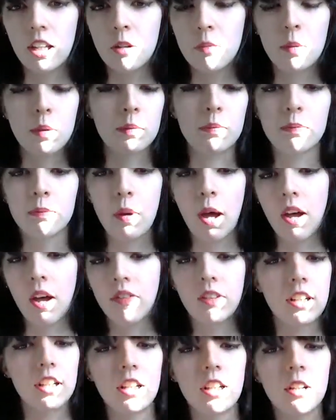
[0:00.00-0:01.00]
be
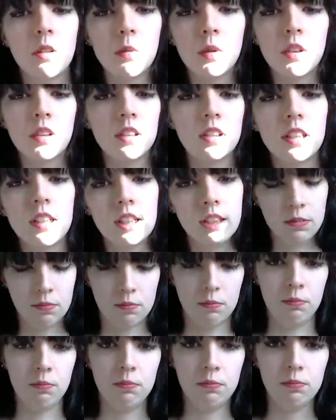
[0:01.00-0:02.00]
perfect and I wouldn't need to
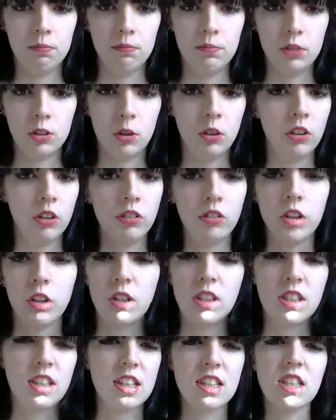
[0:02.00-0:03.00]
do a review
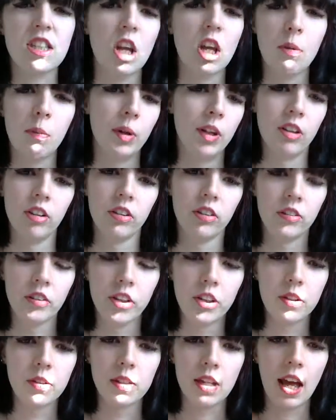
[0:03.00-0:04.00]
because there's so many
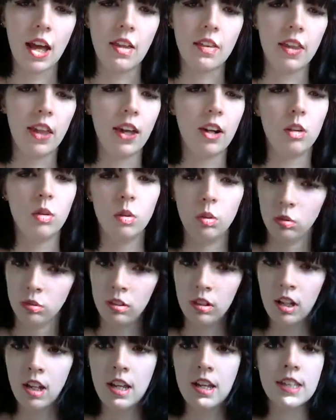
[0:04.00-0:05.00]
reviews out there all
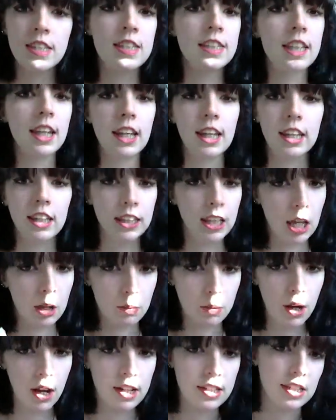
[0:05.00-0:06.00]
singing their
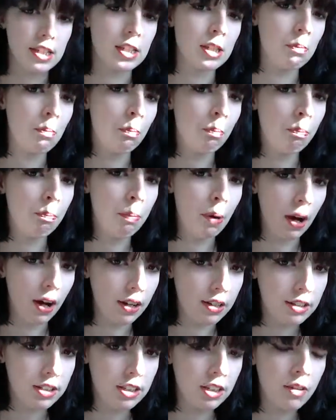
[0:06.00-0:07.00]
praises.
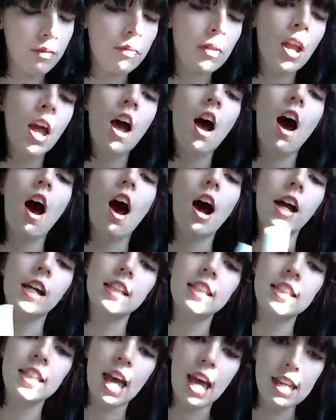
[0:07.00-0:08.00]
But I
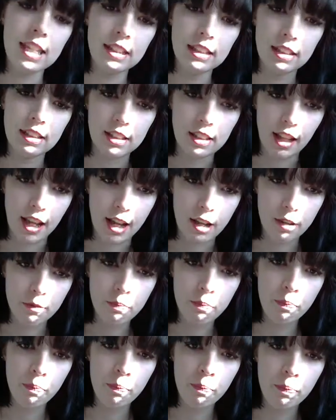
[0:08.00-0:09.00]
tested
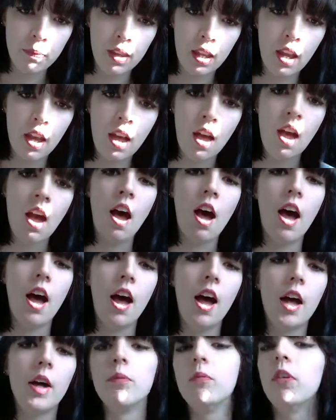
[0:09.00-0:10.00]
them,
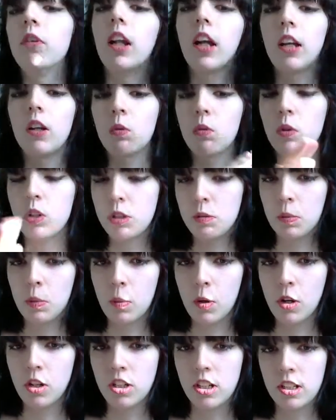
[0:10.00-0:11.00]
like washed my
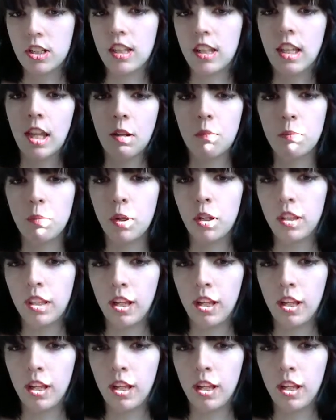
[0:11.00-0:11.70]
brushes and then